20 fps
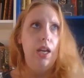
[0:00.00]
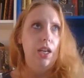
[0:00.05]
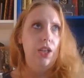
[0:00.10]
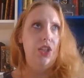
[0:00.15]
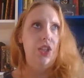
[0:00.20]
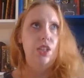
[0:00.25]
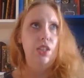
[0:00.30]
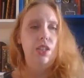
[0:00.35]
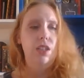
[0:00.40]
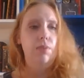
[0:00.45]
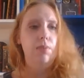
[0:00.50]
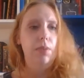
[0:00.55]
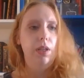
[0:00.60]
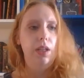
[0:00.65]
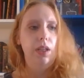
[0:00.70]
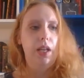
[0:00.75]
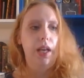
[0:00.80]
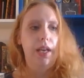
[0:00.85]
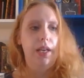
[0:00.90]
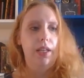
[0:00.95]
It's just in the
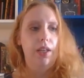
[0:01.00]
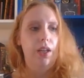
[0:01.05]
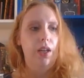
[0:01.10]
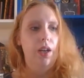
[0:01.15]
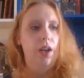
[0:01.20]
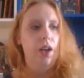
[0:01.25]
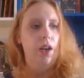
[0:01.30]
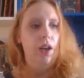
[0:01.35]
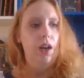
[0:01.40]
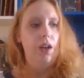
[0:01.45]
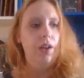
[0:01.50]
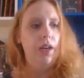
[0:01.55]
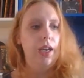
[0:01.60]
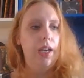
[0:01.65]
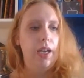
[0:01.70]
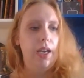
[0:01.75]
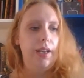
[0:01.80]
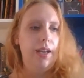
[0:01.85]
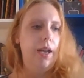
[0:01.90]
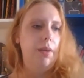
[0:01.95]
middle, like,
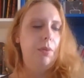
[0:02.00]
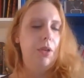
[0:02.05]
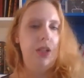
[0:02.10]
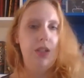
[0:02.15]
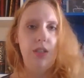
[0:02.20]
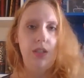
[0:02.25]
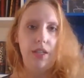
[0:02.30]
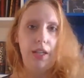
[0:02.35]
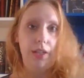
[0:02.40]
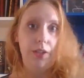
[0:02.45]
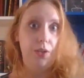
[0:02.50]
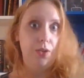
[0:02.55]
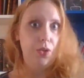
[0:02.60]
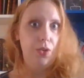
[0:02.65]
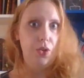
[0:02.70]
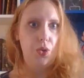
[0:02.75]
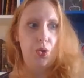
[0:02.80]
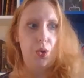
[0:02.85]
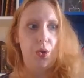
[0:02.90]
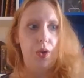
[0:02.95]
okay, and now I'm going to tell you the
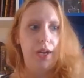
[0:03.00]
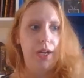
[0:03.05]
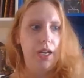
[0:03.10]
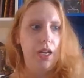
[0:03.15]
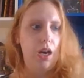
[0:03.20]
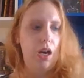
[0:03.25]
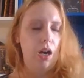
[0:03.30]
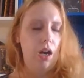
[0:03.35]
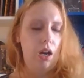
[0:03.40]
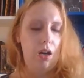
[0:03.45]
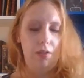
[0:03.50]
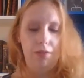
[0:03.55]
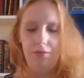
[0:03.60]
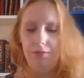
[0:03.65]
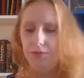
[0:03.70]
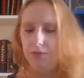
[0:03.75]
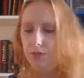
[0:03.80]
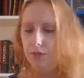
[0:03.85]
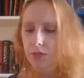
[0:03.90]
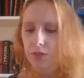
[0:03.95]
story of
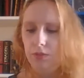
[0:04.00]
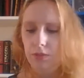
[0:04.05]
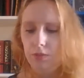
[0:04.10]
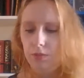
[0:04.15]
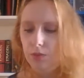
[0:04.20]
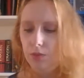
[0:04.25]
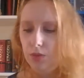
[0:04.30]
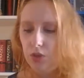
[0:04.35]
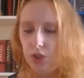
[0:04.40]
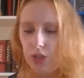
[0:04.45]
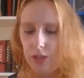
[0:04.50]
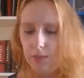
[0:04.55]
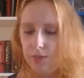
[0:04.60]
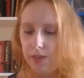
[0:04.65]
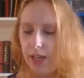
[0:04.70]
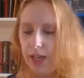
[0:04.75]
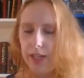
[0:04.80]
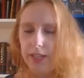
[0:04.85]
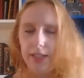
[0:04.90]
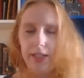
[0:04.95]

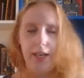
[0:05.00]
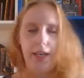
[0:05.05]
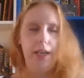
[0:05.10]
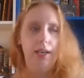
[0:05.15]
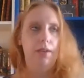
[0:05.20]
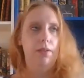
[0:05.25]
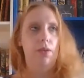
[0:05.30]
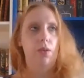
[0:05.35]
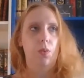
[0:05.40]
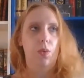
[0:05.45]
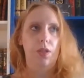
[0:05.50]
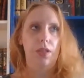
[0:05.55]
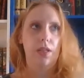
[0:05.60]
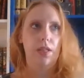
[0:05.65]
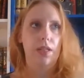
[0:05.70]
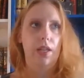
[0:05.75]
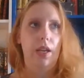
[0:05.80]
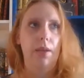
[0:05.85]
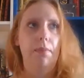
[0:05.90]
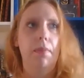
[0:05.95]
James Halliday, or what's
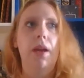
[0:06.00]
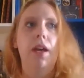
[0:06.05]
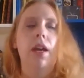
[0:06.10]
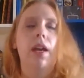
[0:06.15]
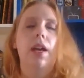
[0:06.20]
his name.